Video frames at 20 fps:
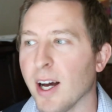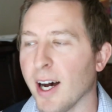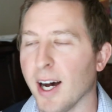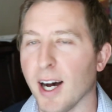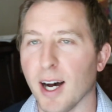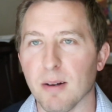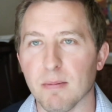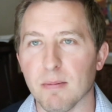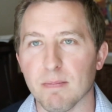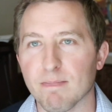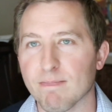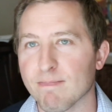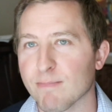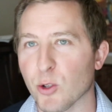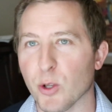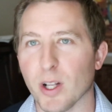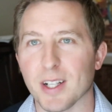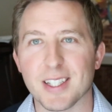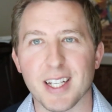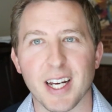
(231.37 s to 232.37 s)
So
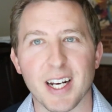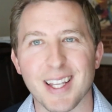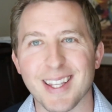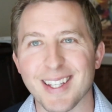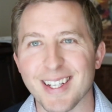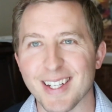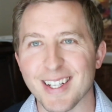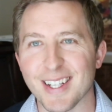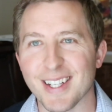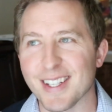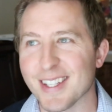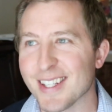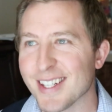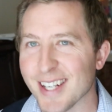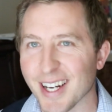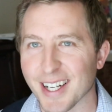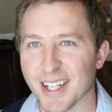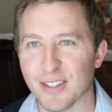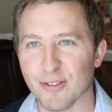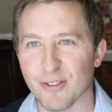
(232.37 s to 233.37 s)
that's kind of the
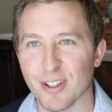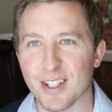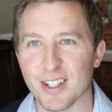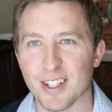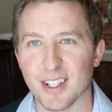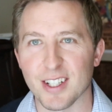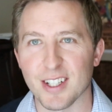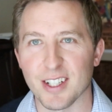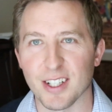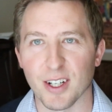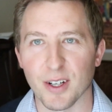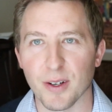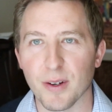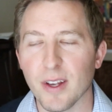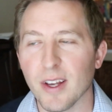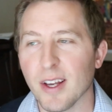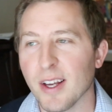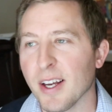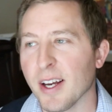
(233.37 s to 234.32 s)
second reason here.